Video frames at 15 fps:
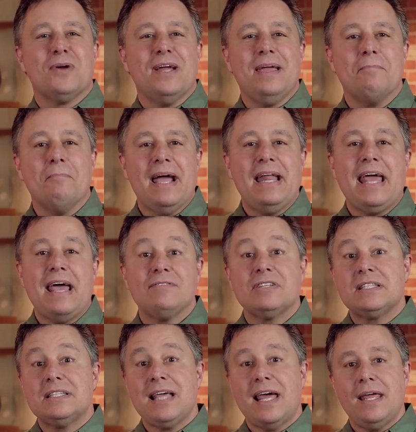ring, it might have a
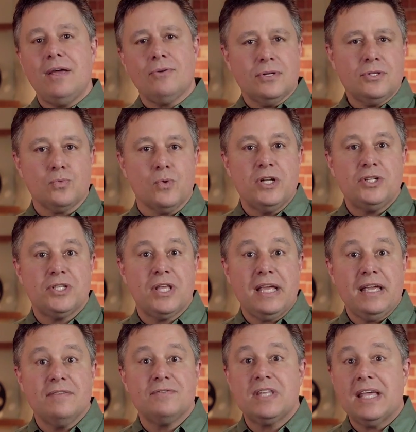setting or a switch
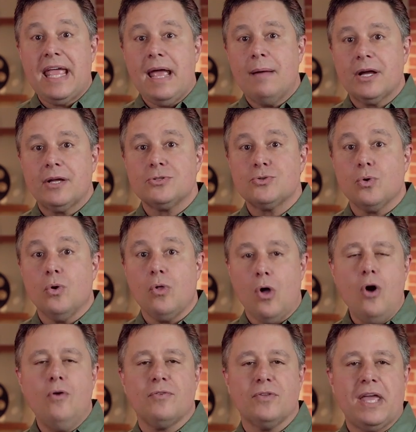that gives the camera control
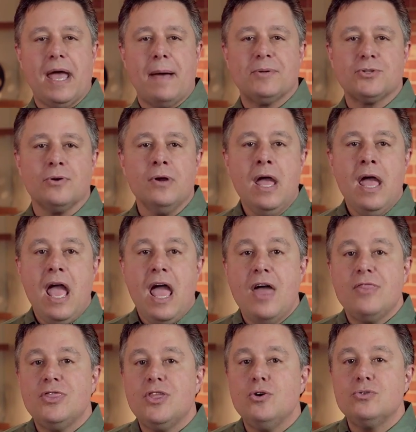over the aperture.
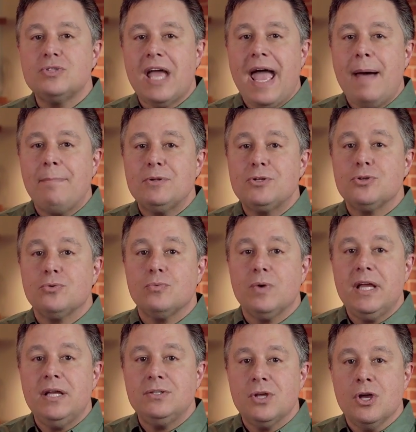And those aperture
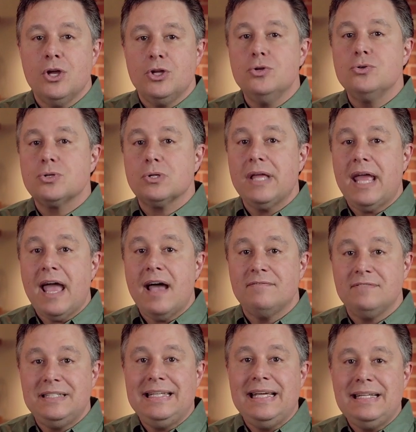rings usually
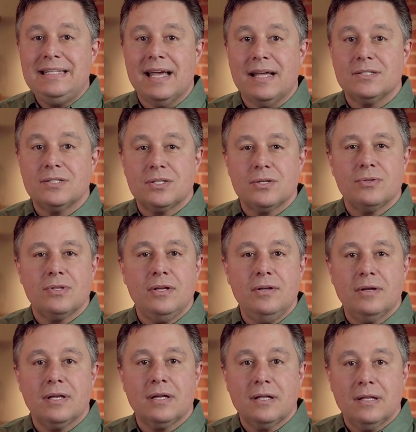have detents so that
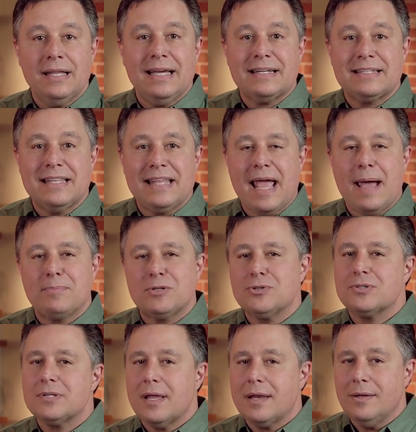you can click to the
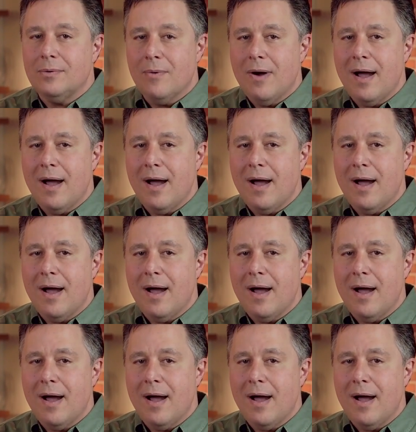aperture setting you